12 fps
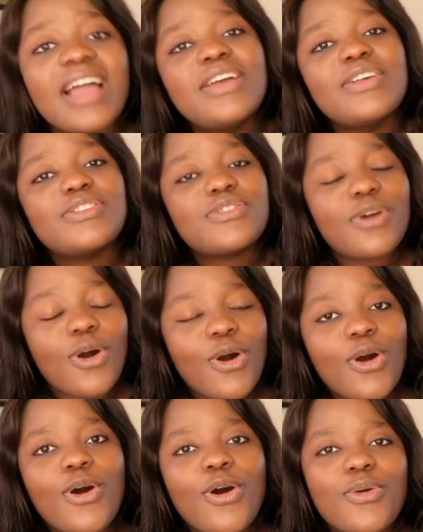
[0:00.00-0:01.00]

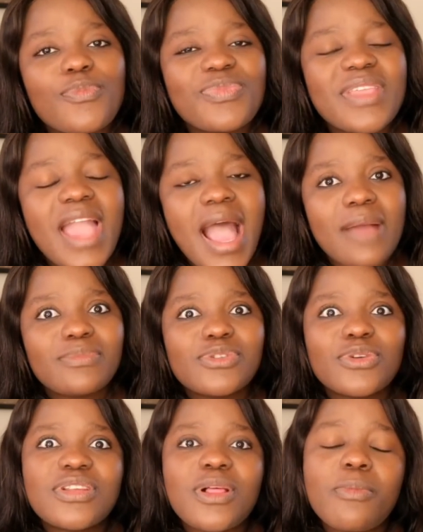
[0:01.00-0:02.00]
So yeah,
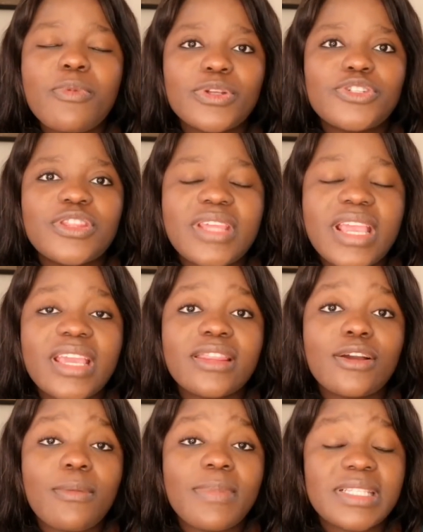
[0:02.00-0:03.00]
so tell me what you think in
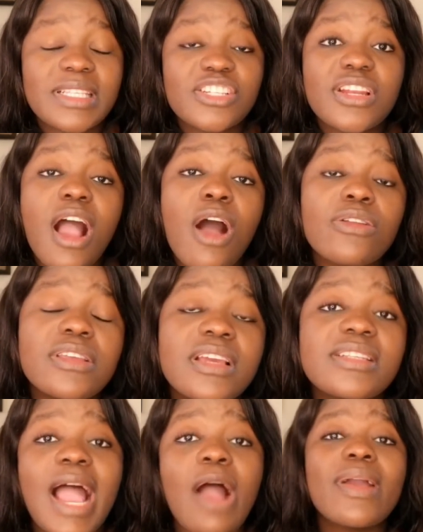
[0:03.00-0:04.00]
the comment section. How
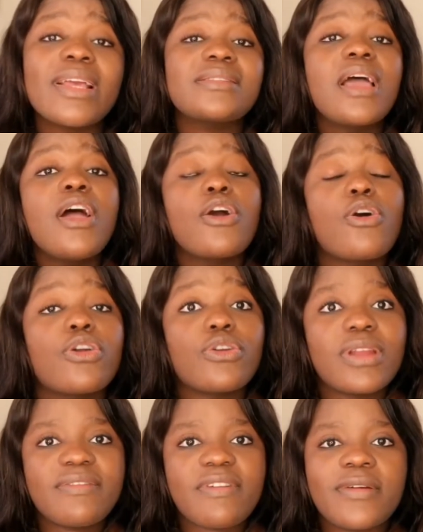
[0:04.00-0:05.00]
has
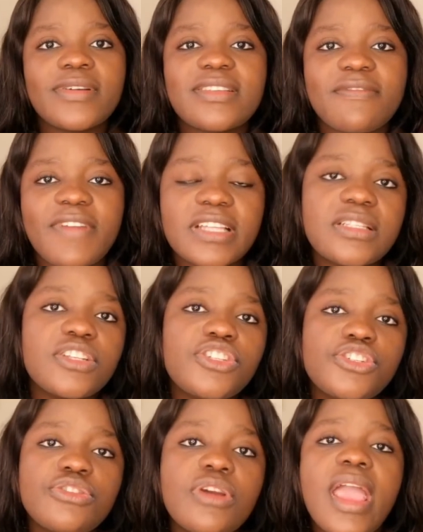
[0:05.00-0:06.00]
coronavirus
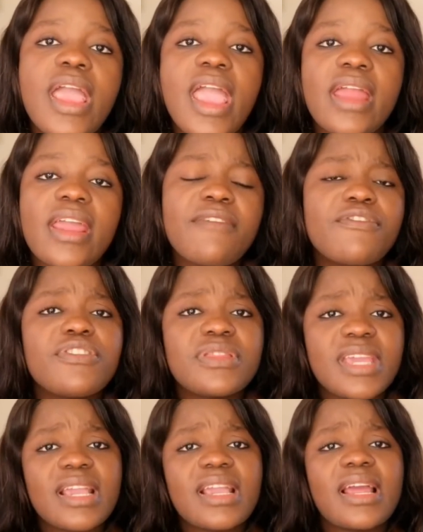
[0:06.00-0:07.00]
affected you, and if you
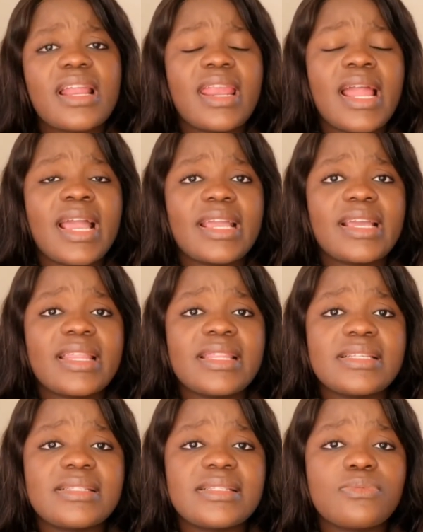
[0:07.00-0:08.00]
think like
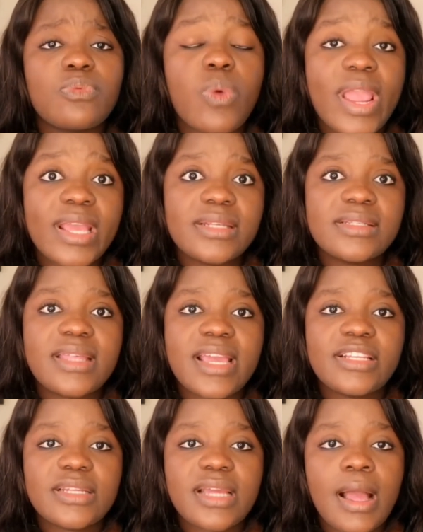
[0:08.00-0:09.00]
there's ways
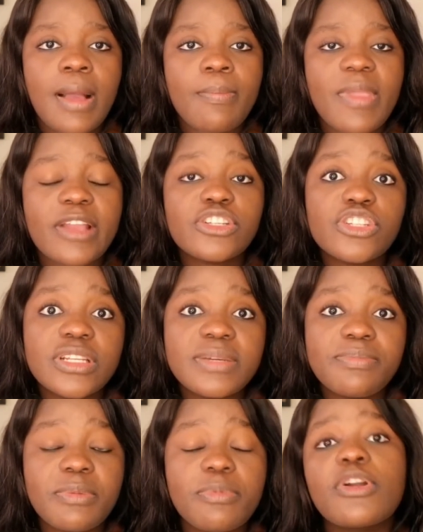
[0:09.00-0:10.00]
that
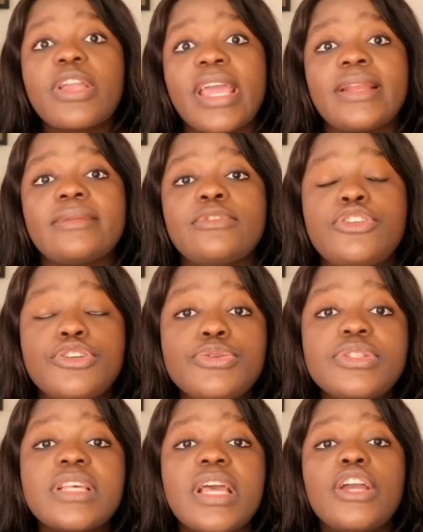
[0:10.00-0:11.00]
actually people can
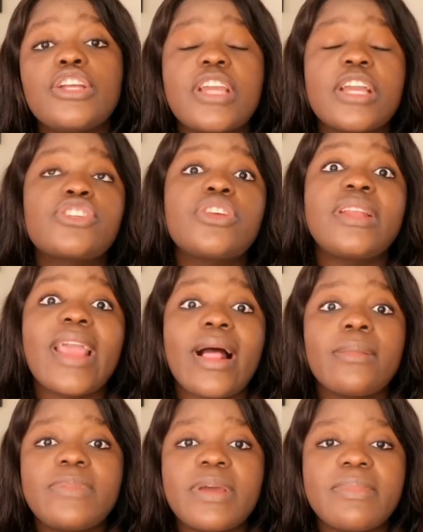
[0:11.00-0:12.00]
use to actually
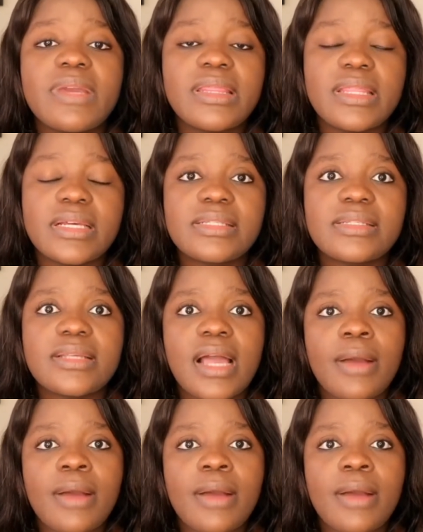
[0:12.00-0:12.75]
help them in this